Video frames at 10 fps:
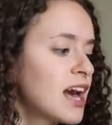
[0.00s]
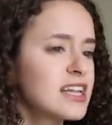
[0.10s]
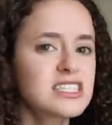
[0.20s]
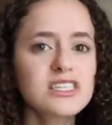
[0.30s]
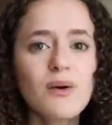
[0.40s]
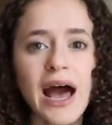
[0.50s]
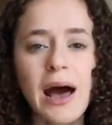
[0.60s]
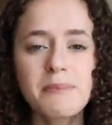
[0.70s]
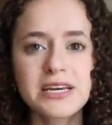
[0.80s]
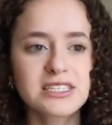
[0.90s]
And so
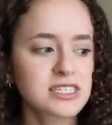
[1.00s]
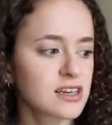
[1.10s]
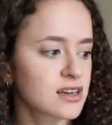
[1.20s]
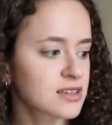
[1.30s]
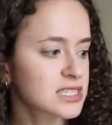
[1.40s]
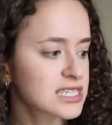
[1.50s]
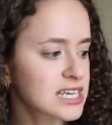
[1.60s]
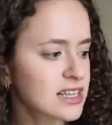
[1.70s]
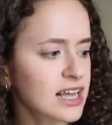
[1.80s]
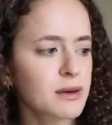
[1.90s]
happy to
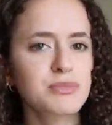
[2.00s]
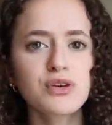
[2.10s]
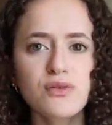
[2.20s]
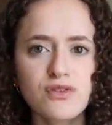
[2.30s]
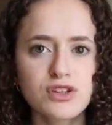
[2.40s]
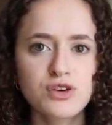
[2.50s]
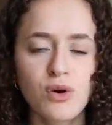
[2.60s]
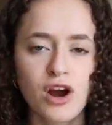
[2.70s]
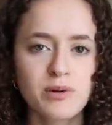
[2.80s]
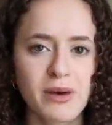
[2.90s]
see like a beautiful new
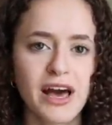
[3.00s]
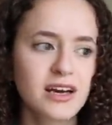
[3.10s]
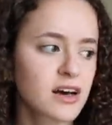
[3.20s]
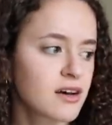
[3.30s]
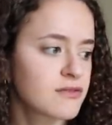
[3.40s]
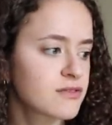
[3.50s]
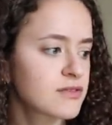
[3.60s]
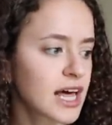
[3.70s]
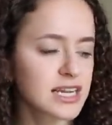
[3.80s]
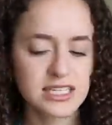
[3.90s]
hardback of that